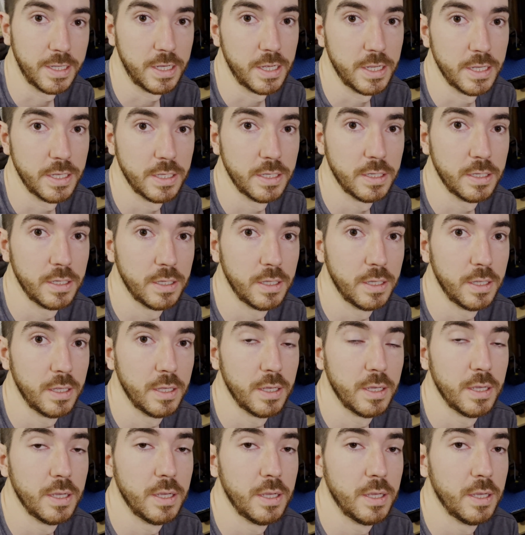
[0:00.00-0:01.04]
done.
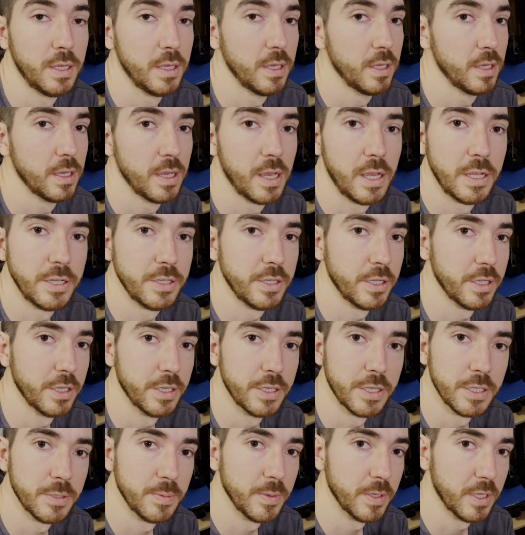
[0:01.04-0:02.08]
I should
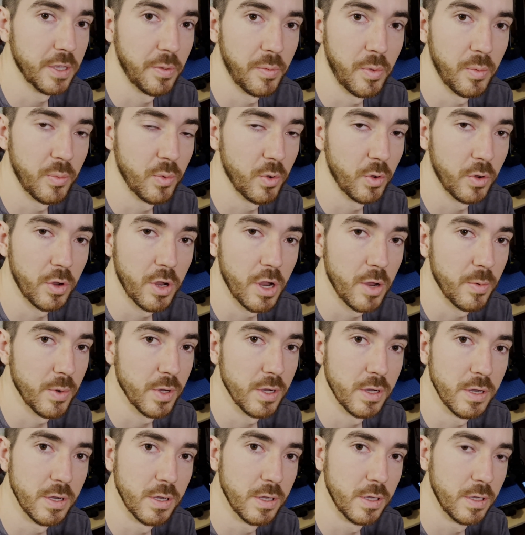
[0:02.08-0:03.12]
have just become a programmer.